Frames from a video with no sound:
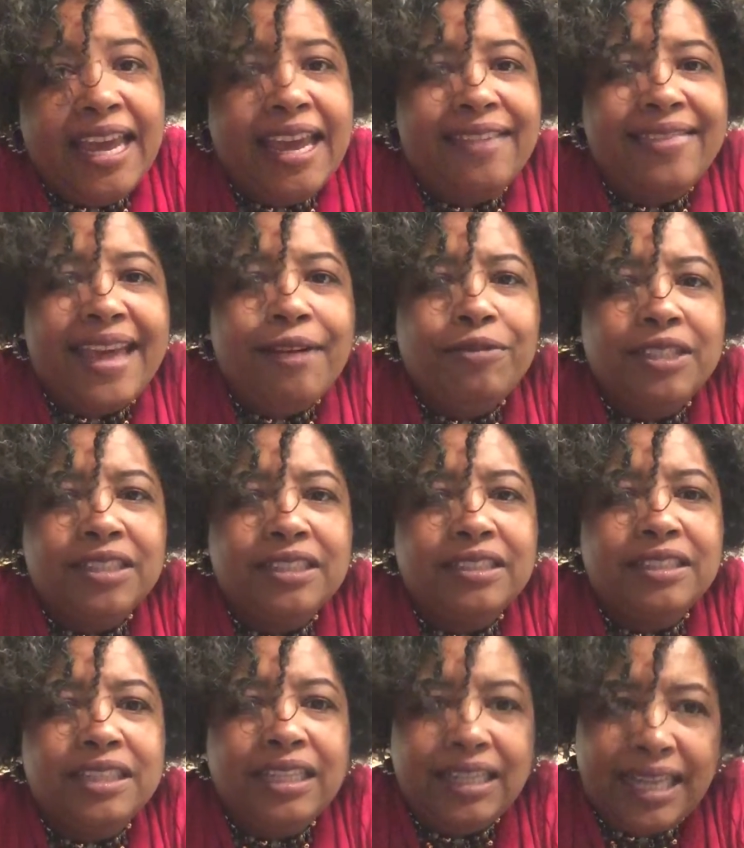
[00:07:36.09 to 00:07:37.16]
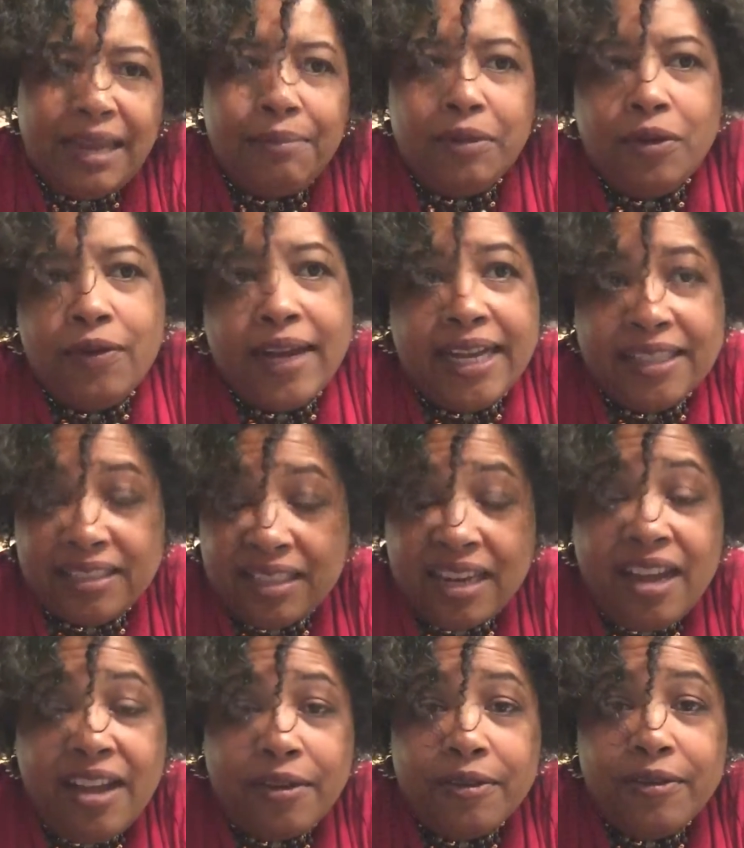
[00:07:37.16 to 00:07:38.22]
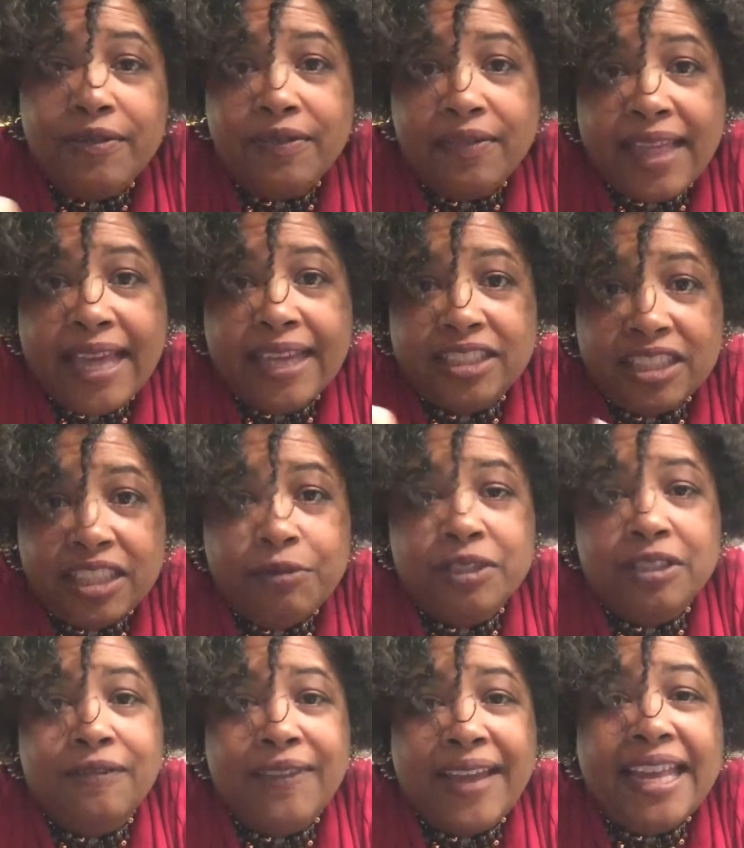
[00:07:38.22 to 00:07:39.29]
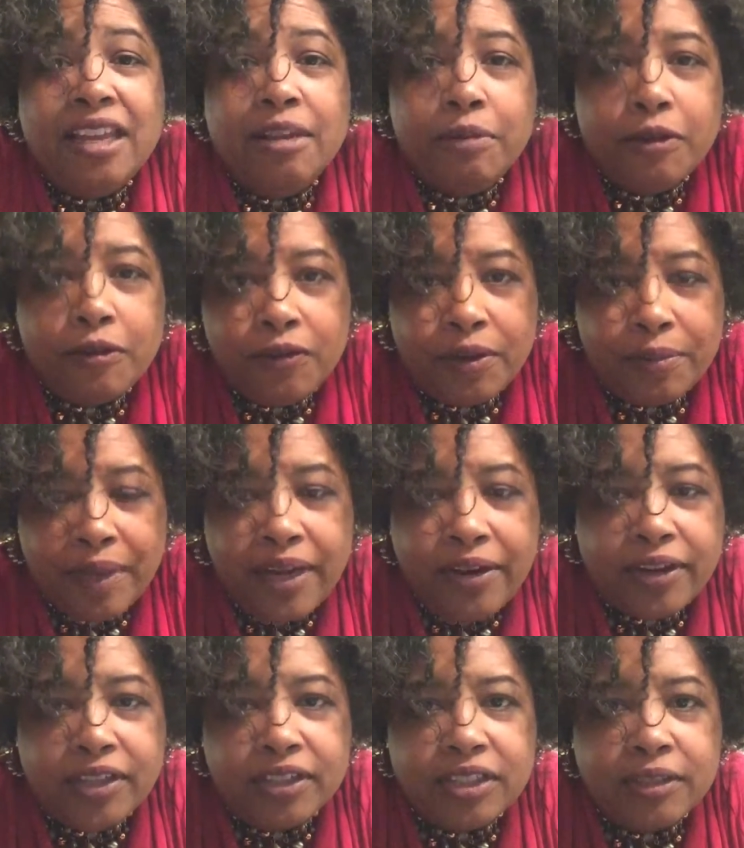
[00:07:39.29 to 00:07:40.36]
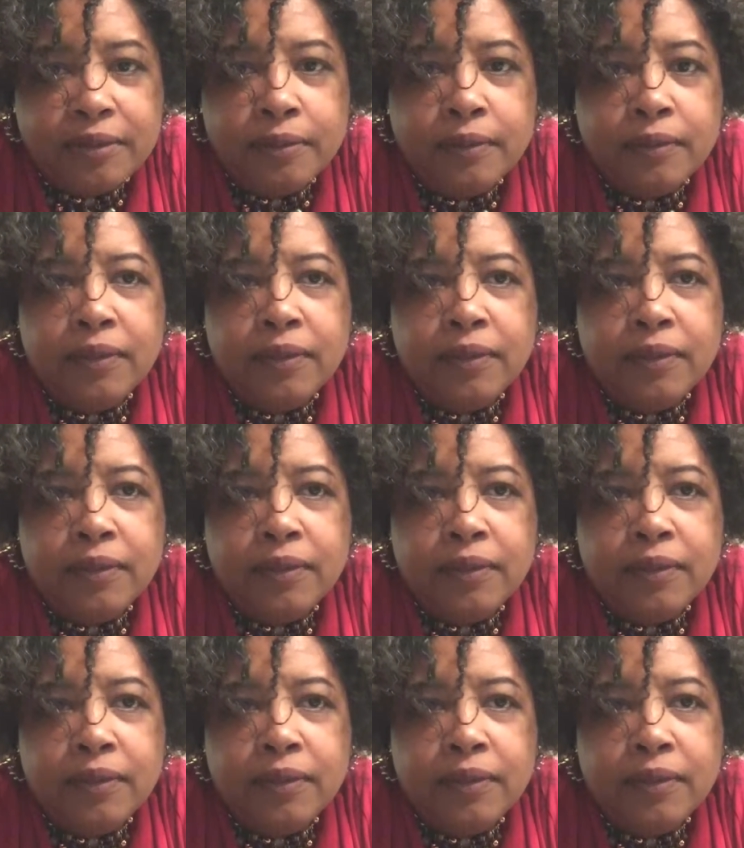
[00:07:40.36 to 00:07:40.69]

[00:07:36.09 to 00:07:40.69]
And that was to let Boaz know that she was available for marriage.